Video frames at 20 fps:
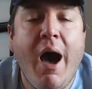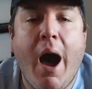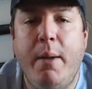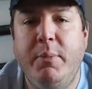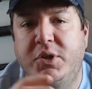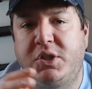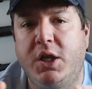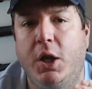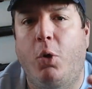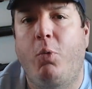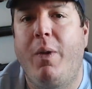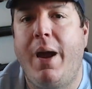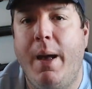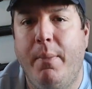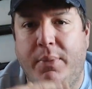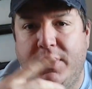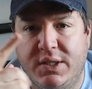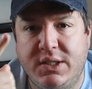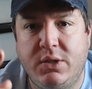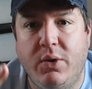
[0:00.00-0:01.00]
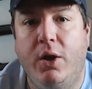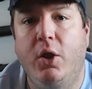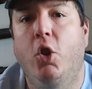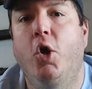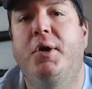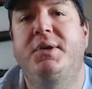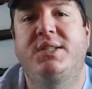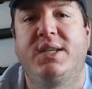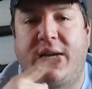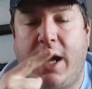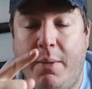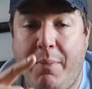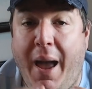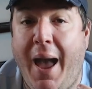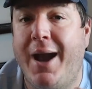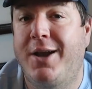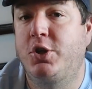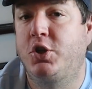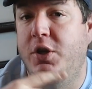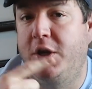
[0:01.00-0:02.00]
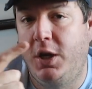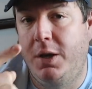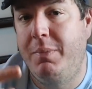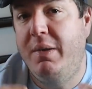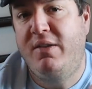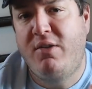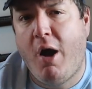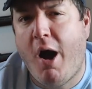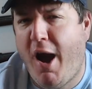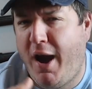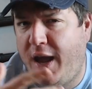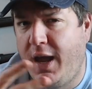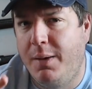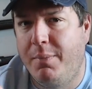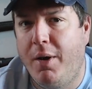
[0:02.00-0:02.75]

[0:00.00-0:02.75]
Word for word: I'm just going to ramble so it looks like I'm actually going to be talking